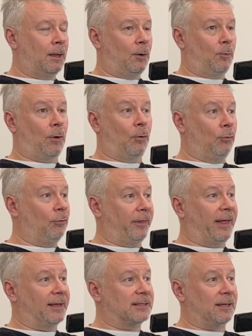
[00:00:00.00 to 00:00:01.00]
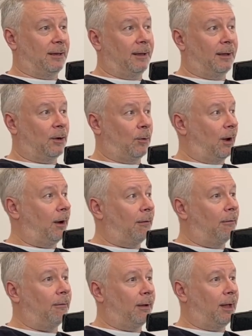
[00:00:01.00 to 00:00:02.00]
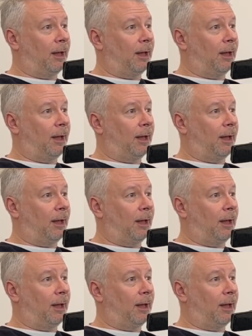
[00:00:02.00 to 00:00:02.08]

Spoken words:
Well, all of that's quite a lot.